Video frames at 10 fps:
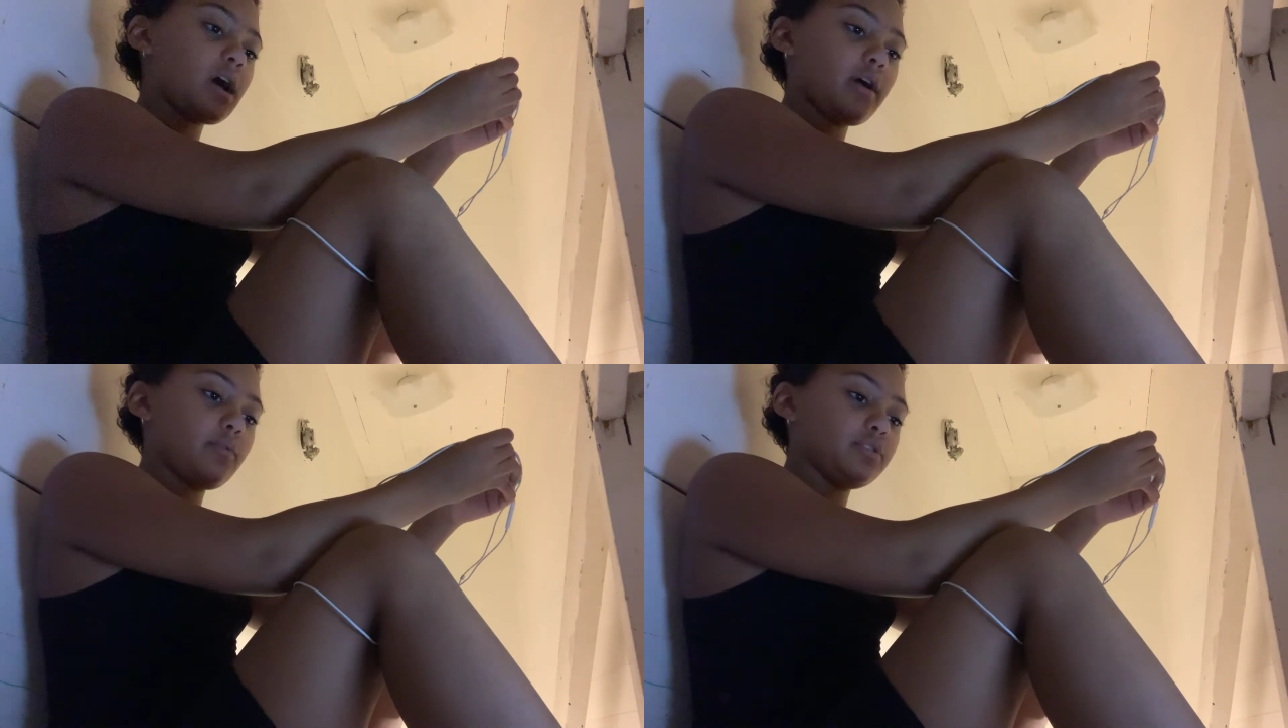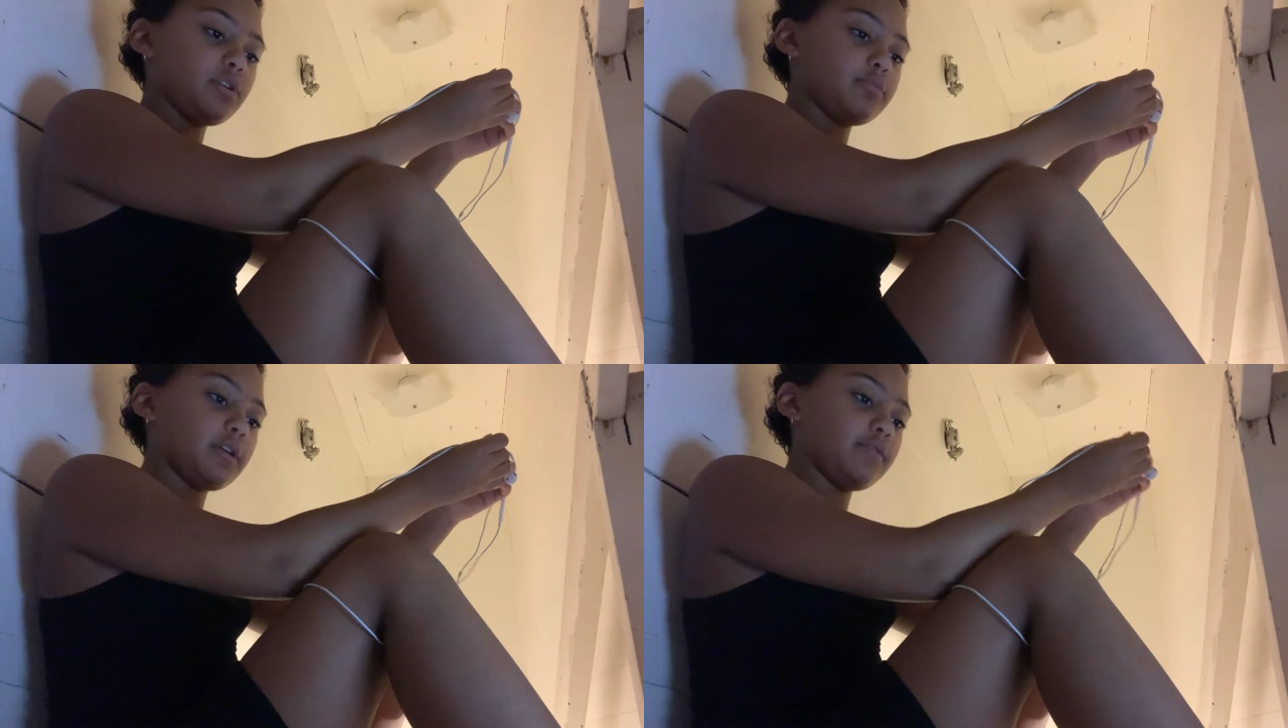I wish I
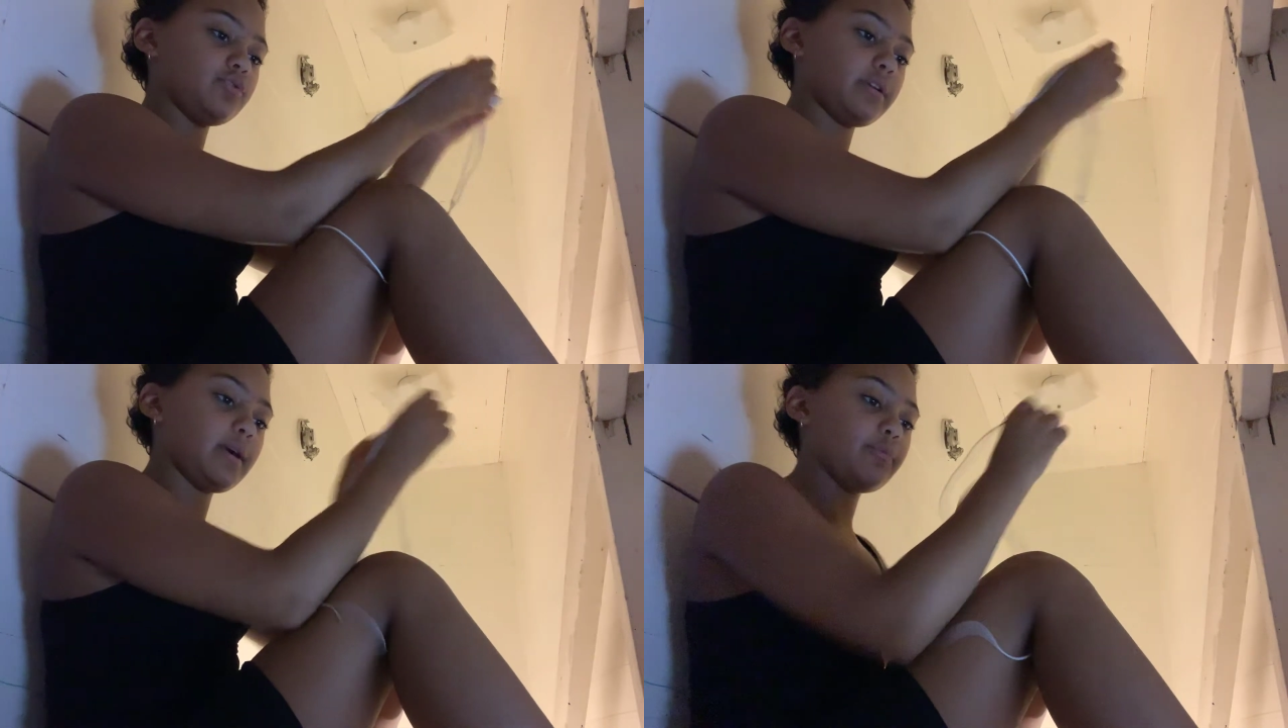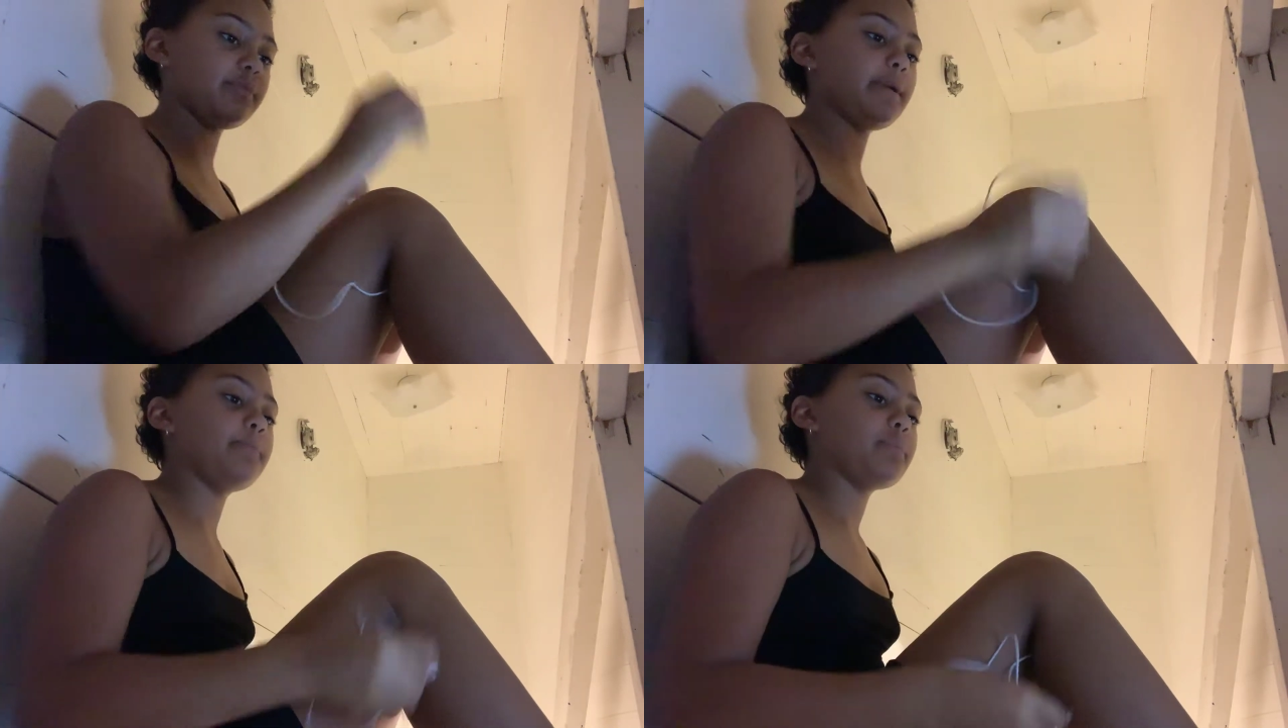brought a drink up with
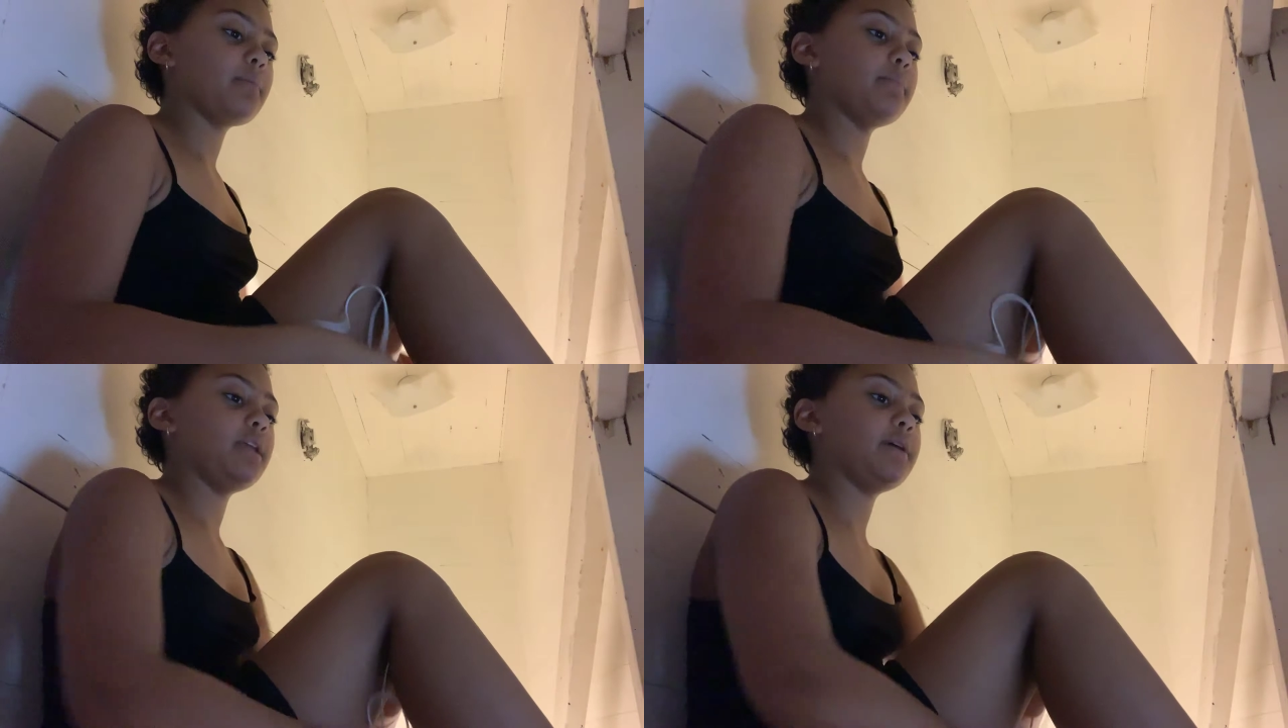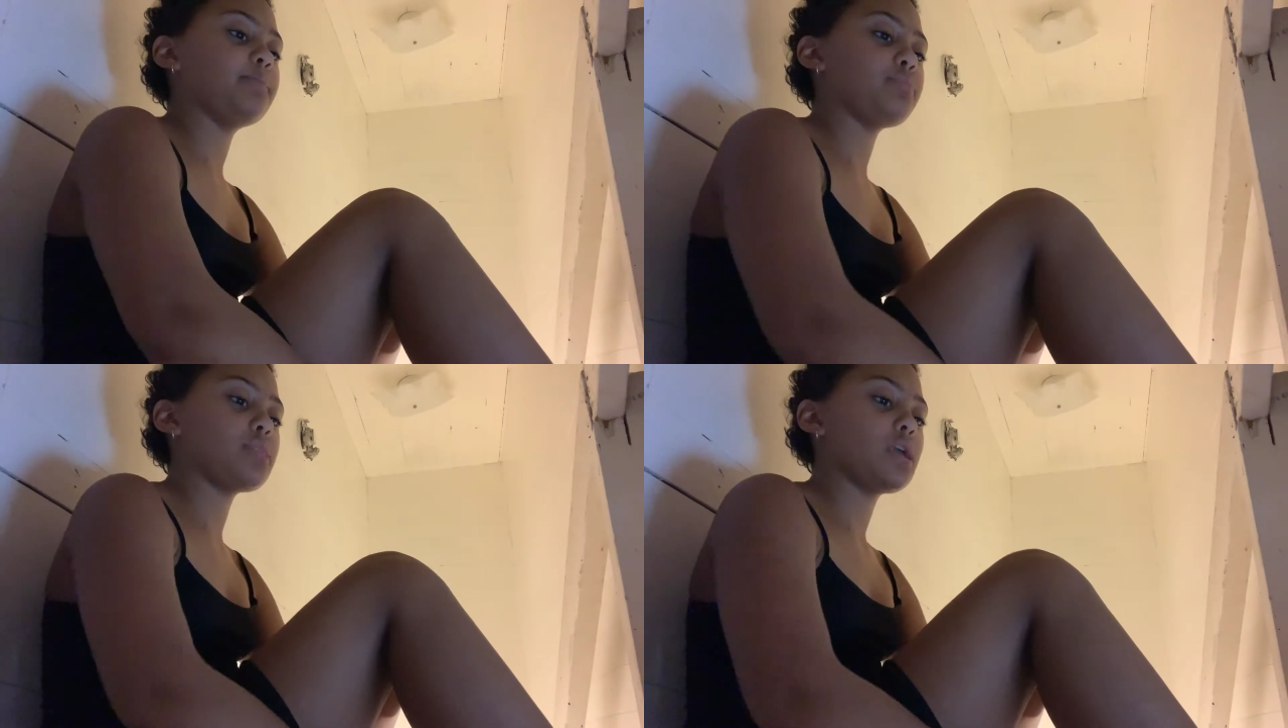me.
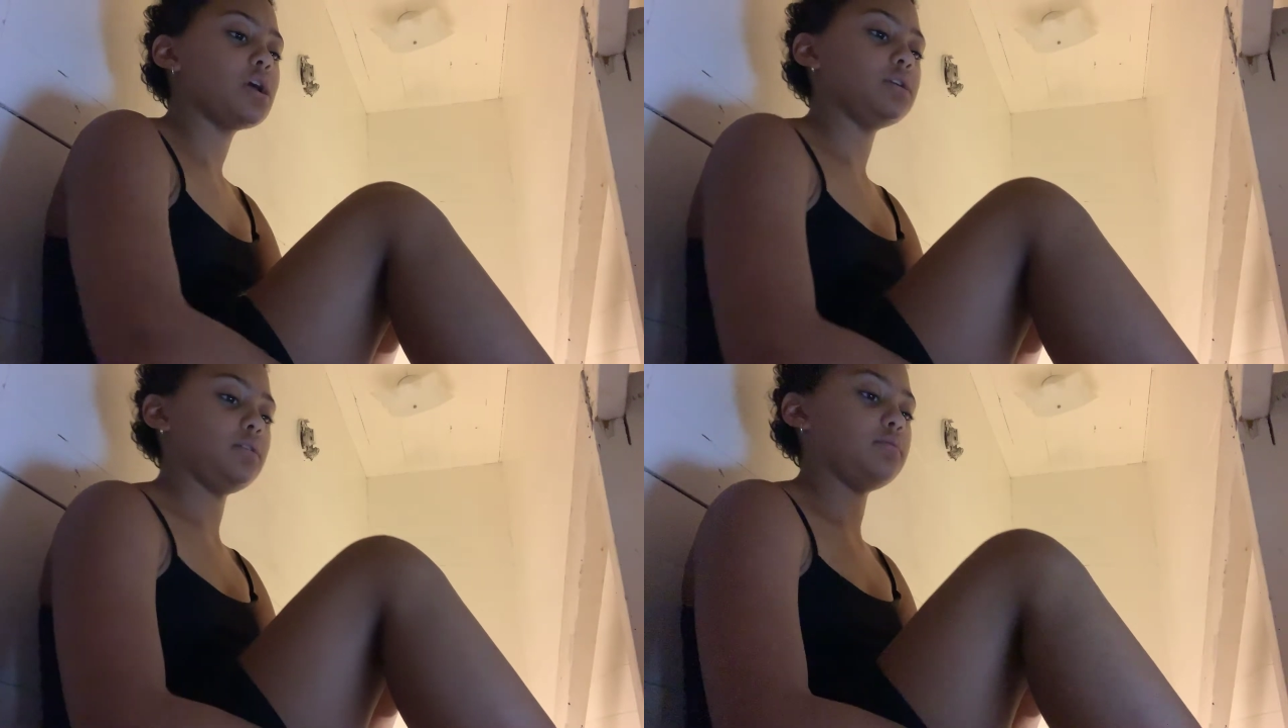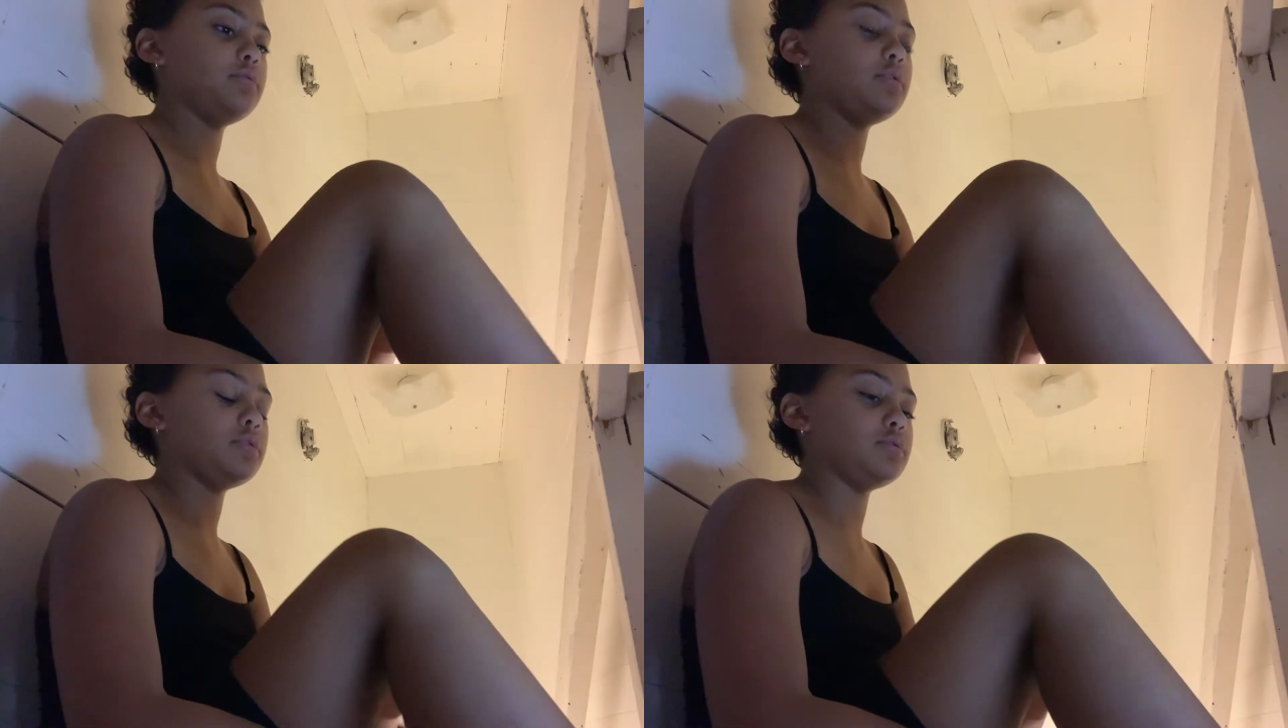
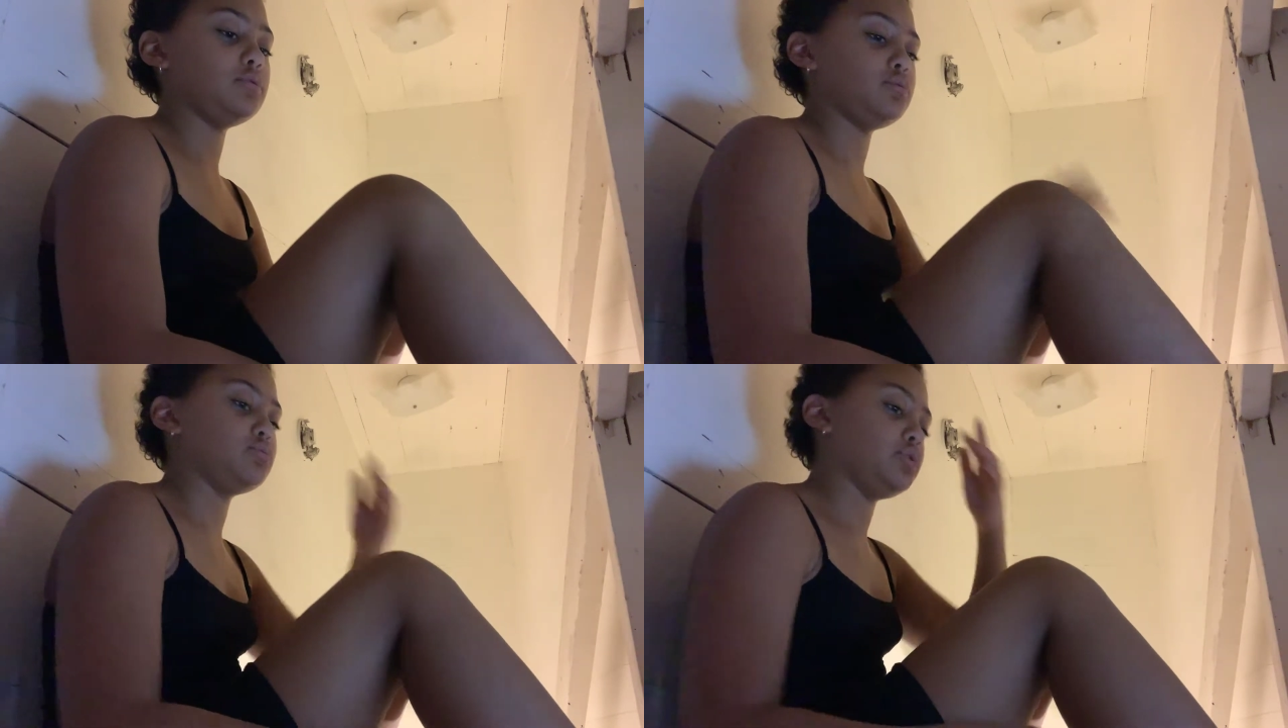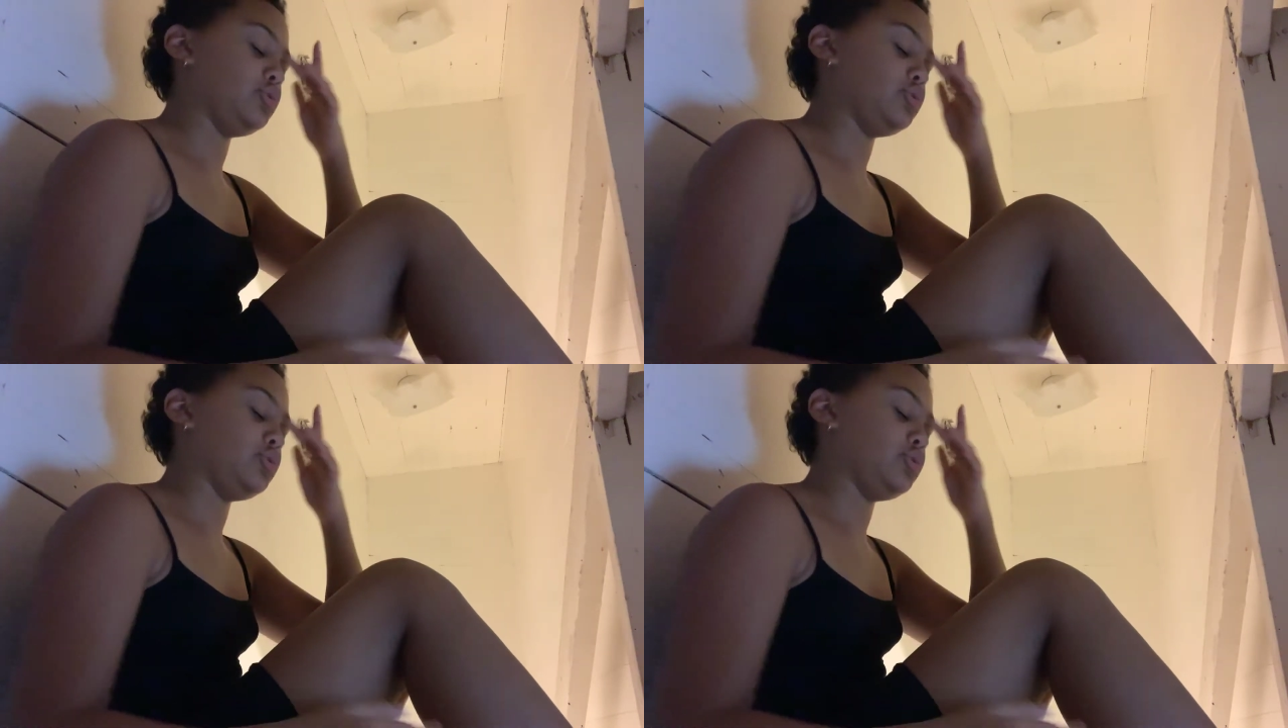Young girl,